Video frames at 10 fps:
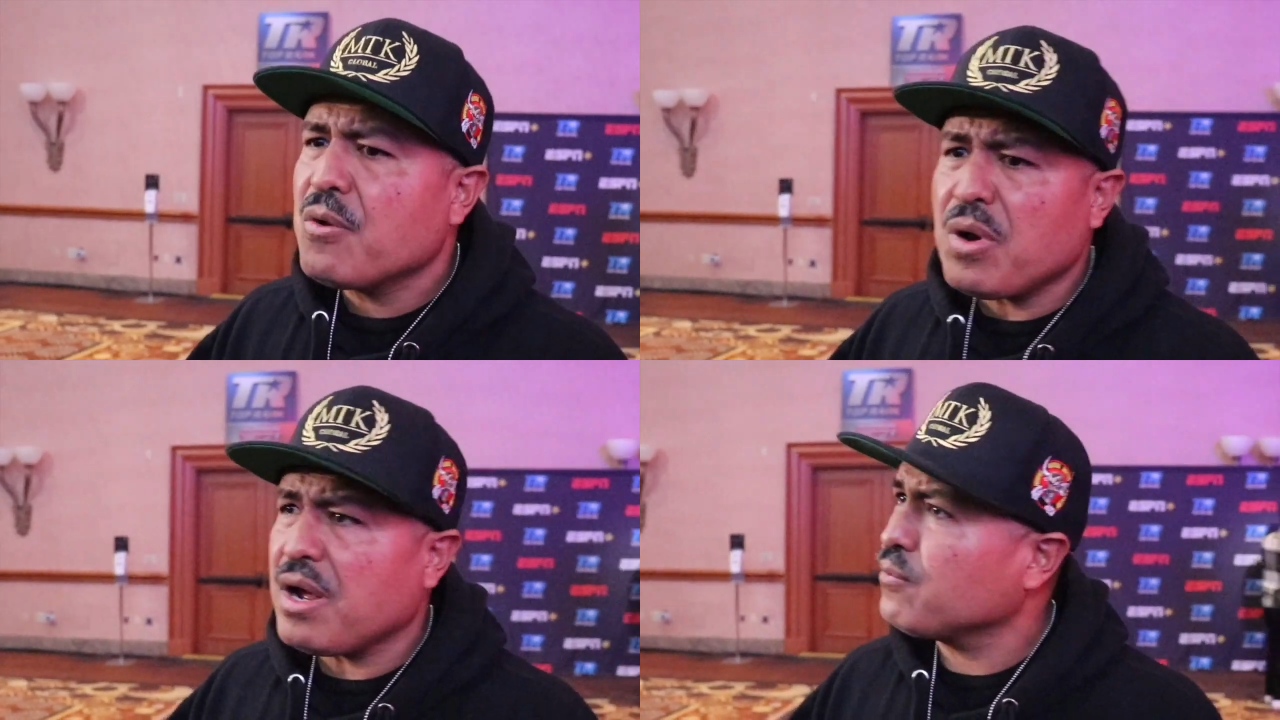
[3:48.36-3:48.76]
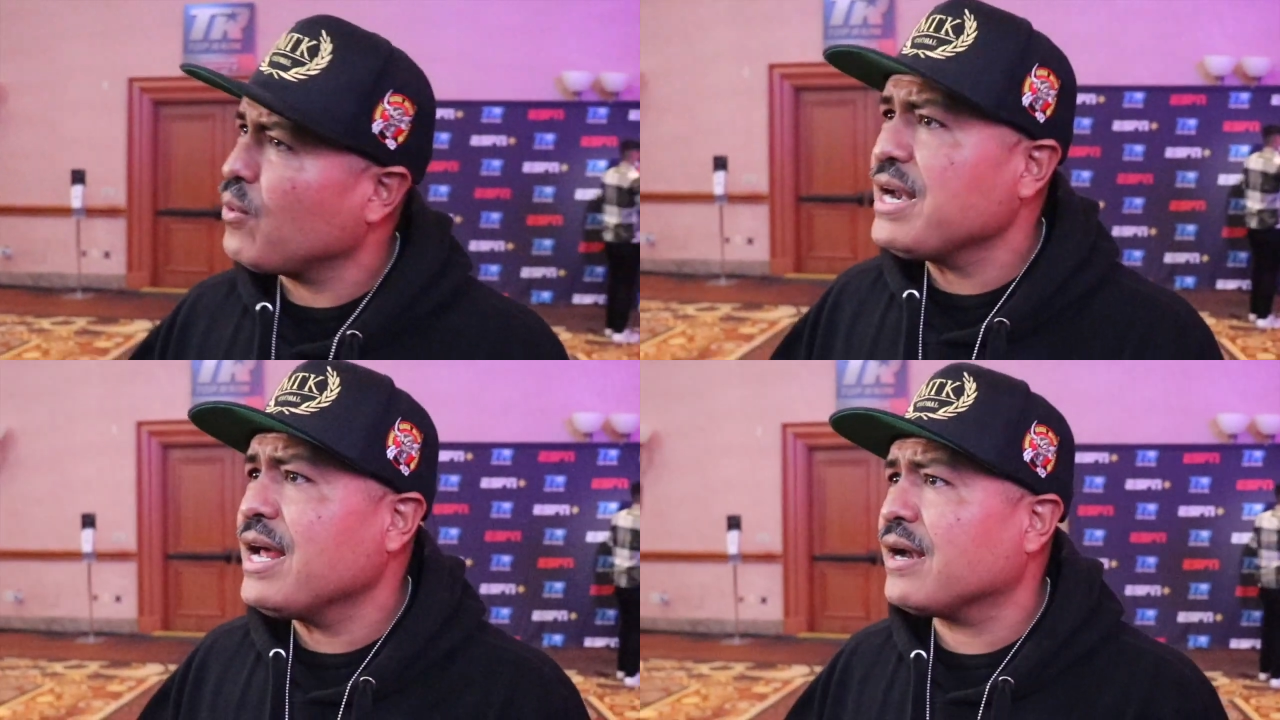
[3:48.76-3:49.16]
Well,
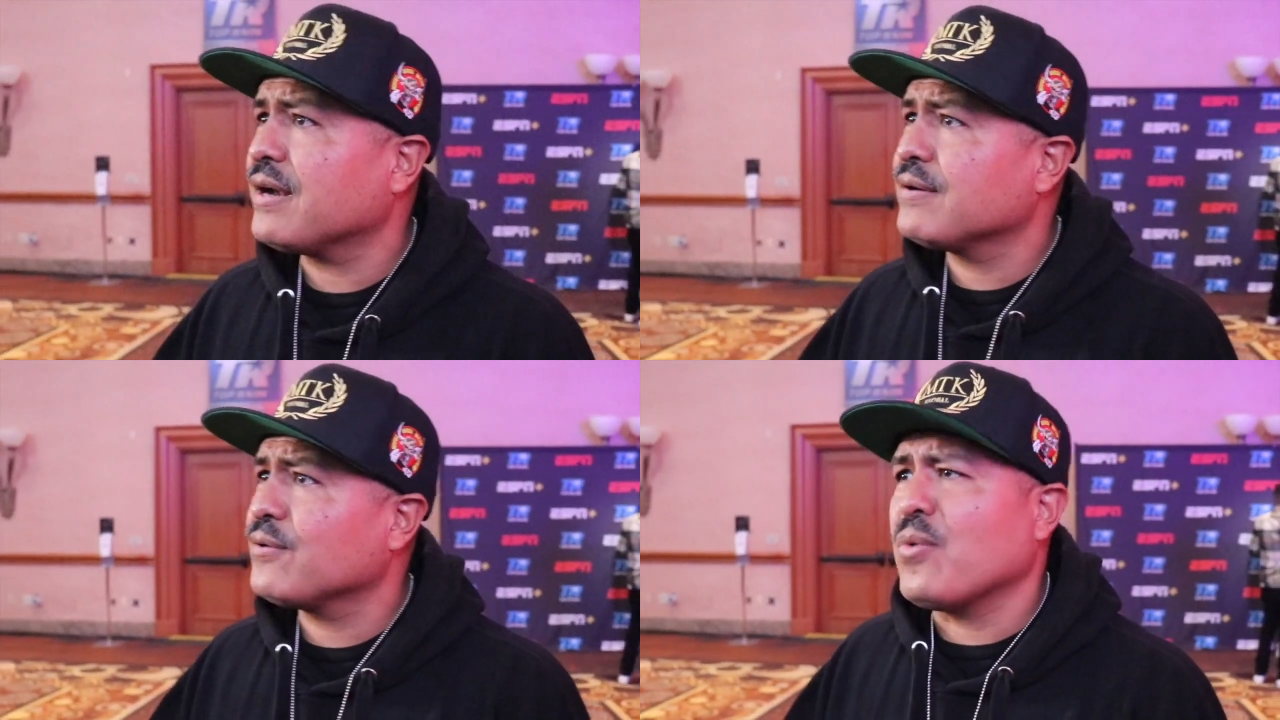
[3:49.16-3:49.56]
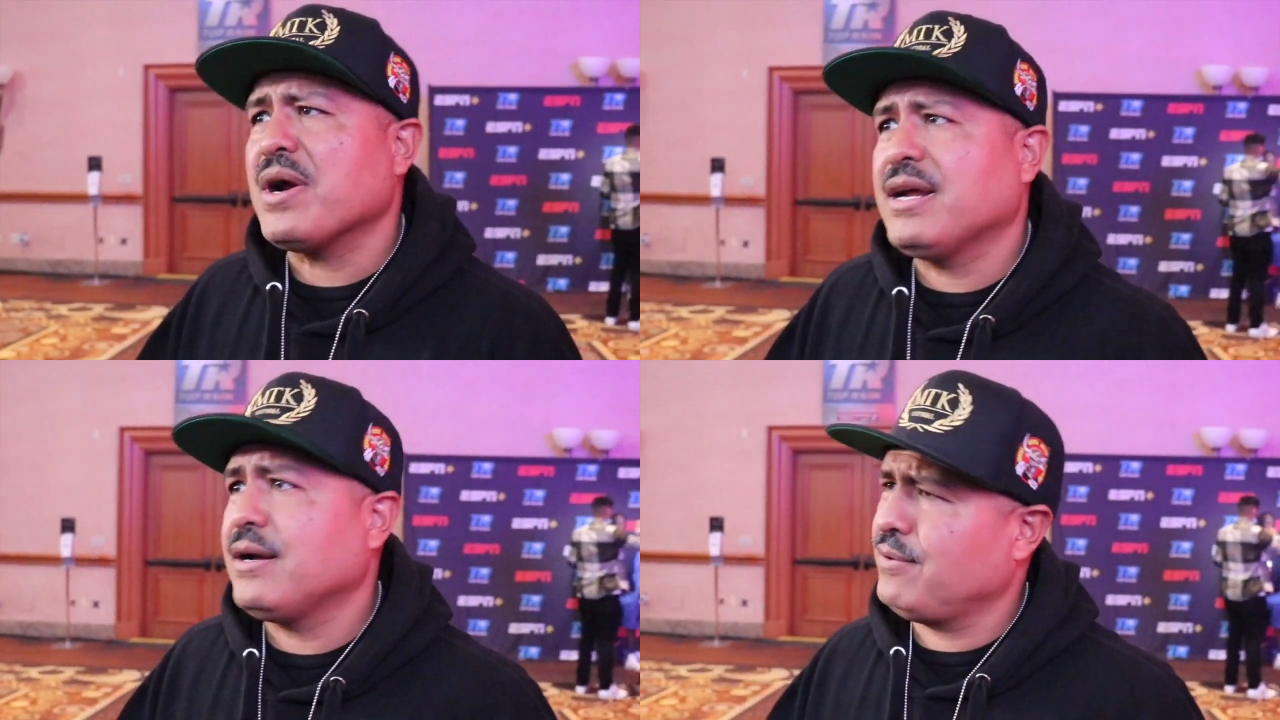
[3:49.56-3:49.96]
why not?
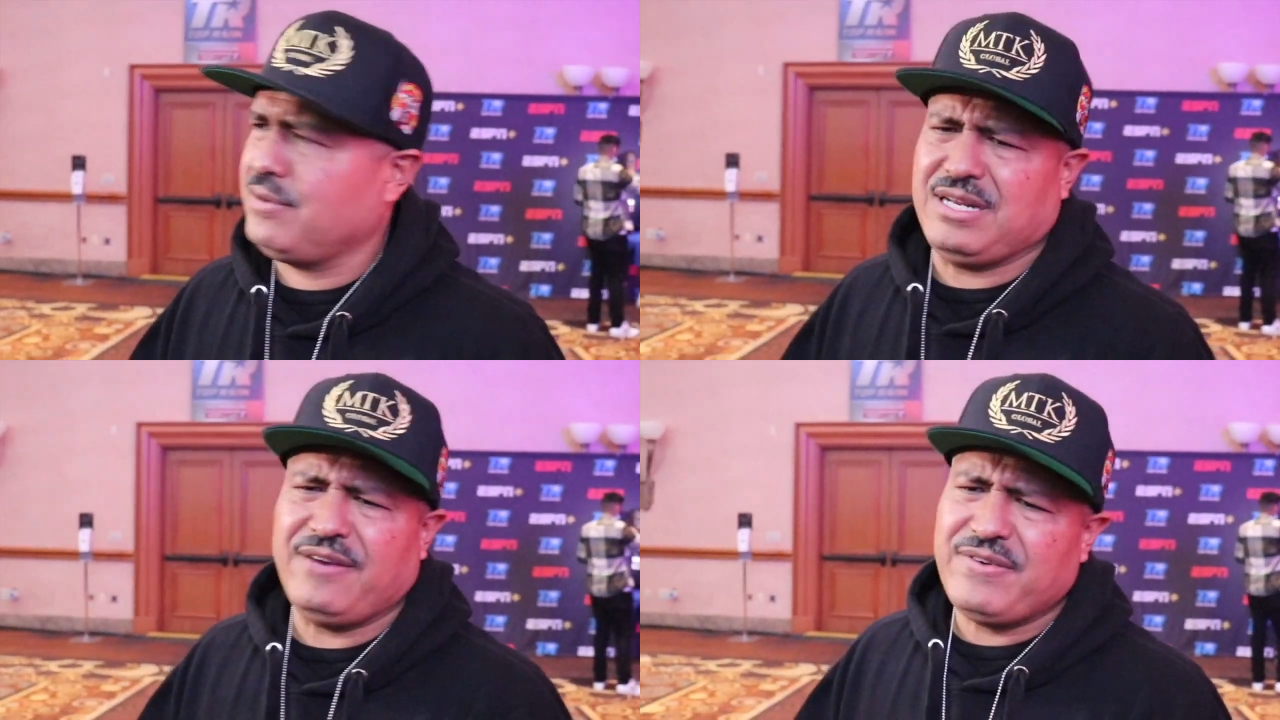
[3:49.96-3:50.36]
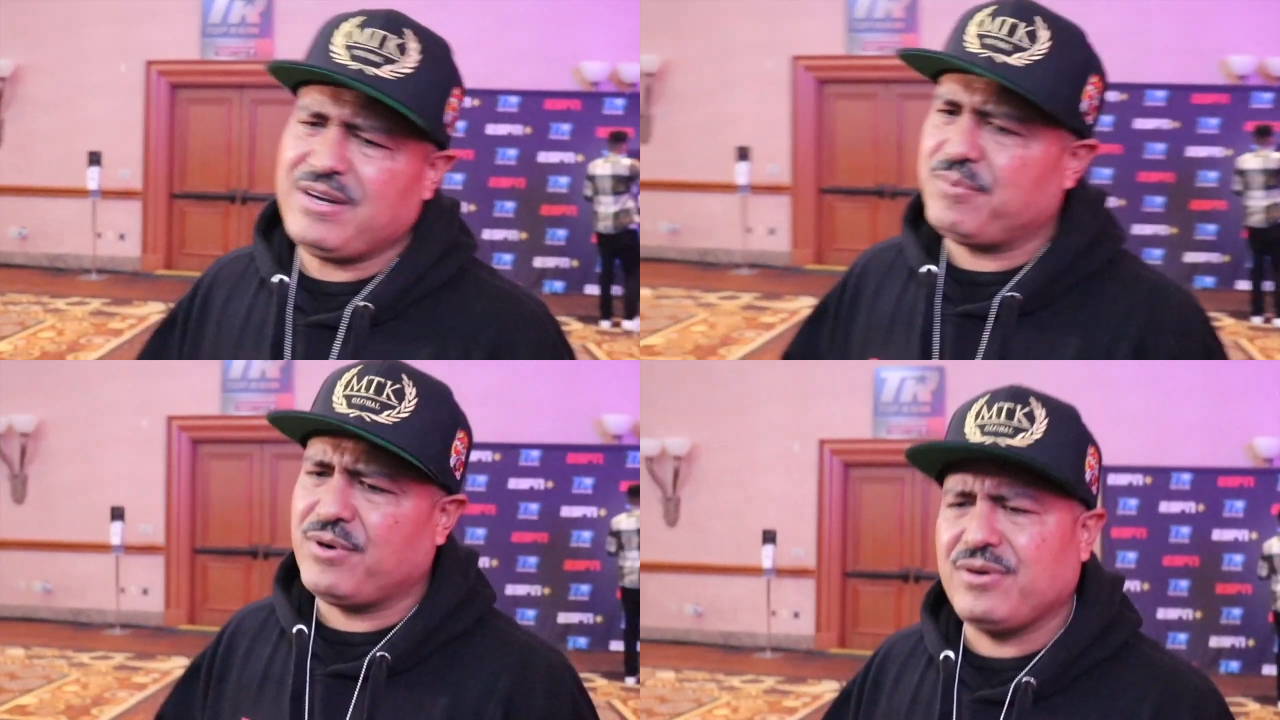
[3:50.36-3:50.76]
Why not? Oh,
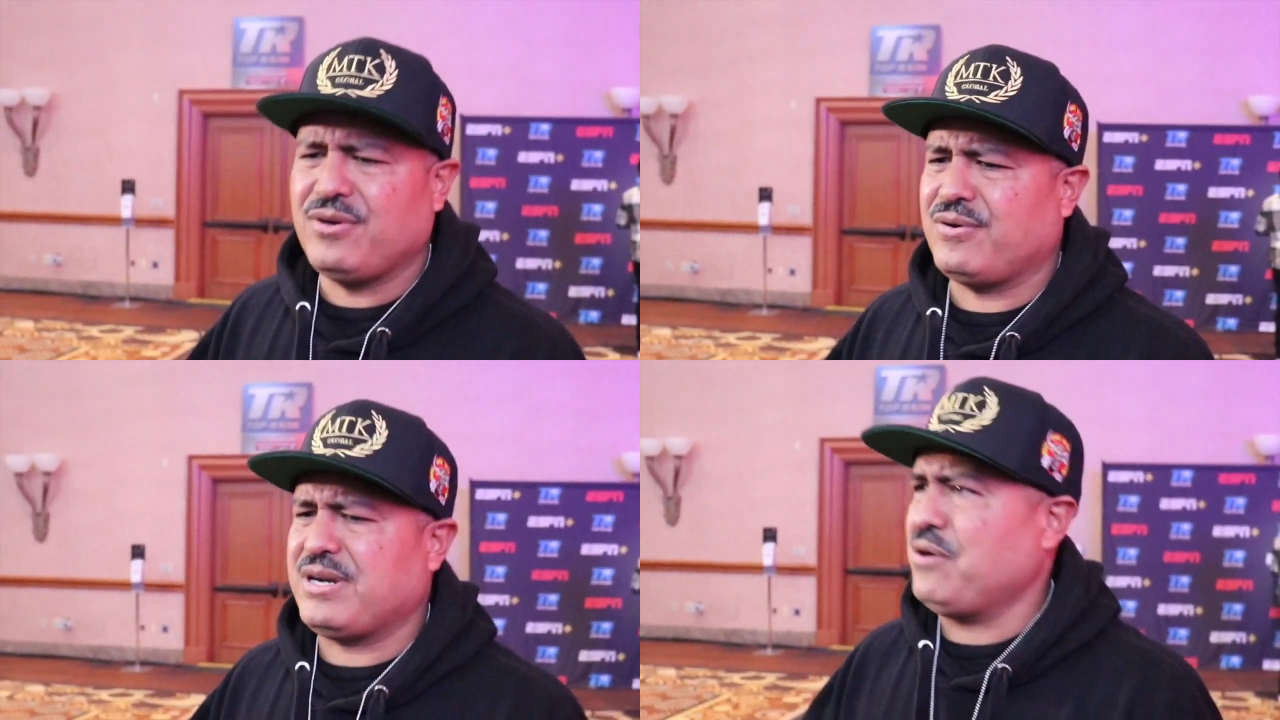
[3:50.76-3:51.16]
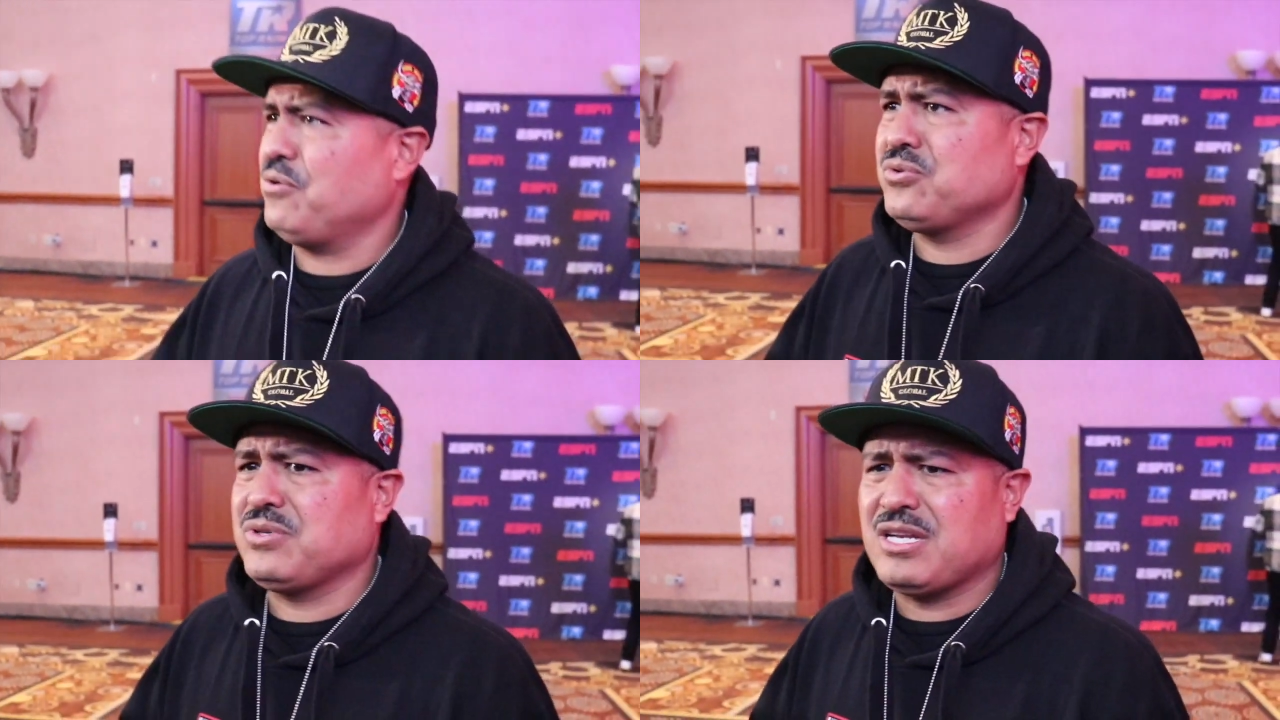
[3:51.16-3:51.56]
definitely, bro.
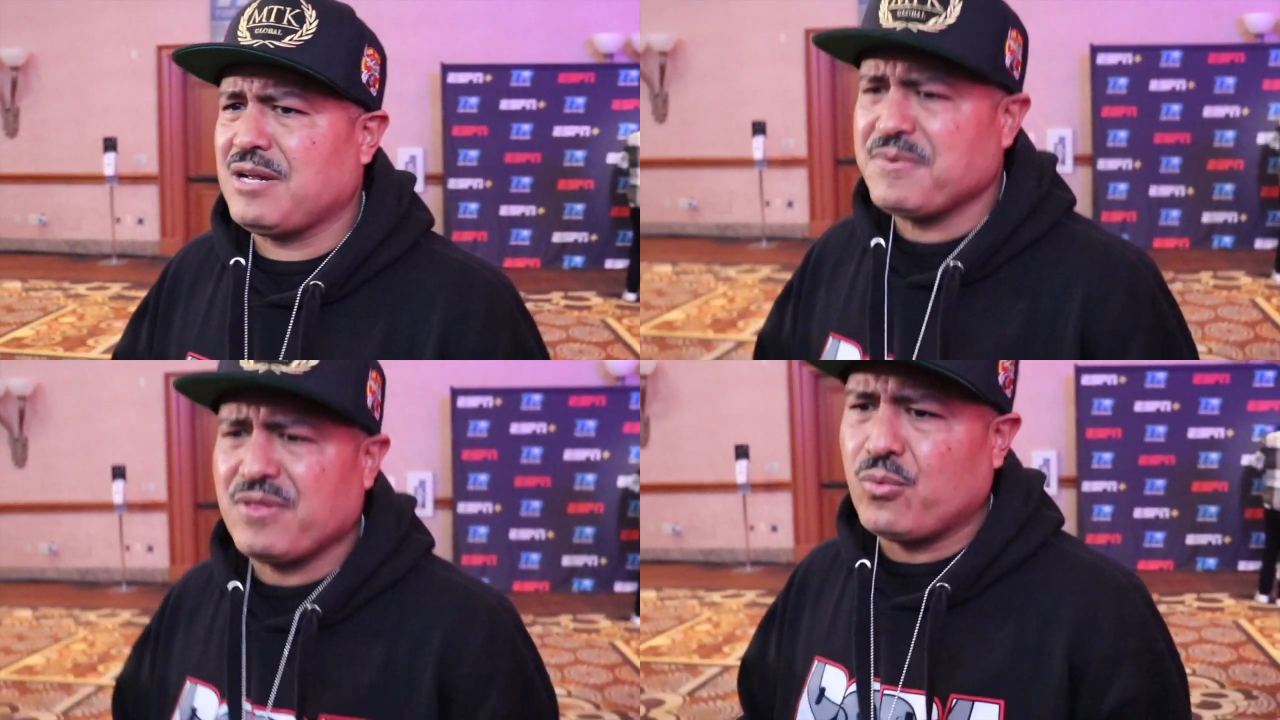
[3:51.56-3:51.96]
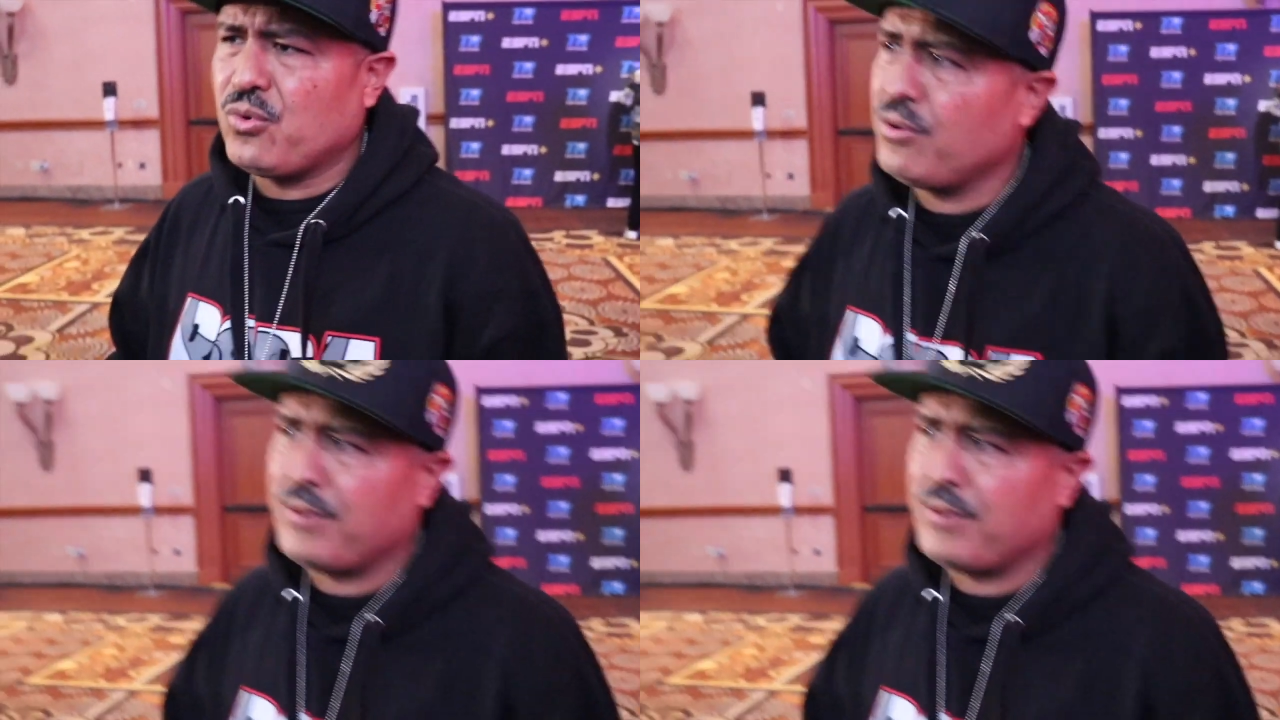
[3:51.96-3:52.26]
Reynoso's on top of the world